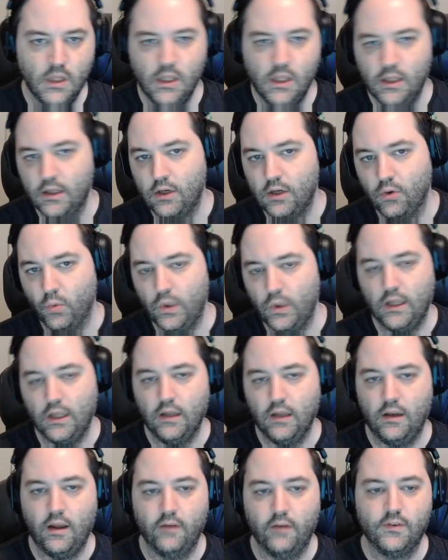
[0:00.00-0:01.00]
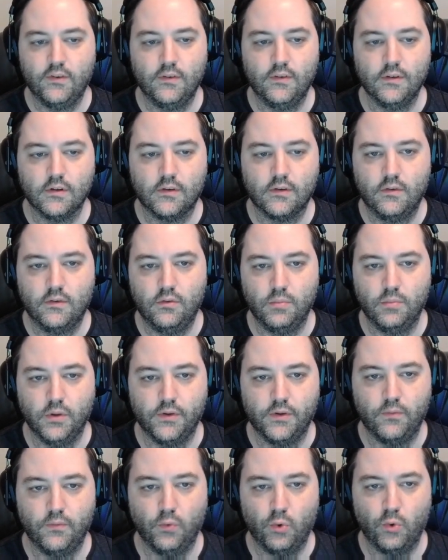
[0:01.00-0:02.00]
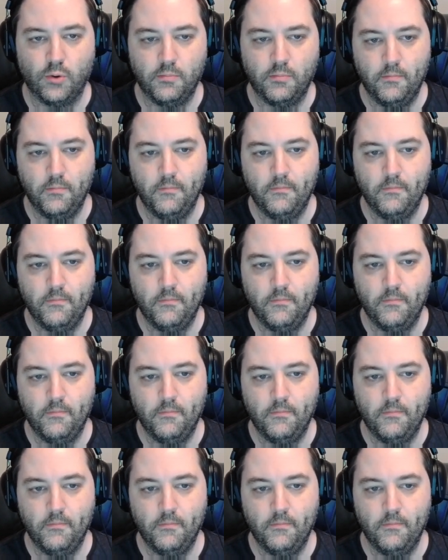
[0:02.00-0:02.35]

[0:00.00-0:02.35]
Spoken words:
Here we again have 6, 2 plus 4.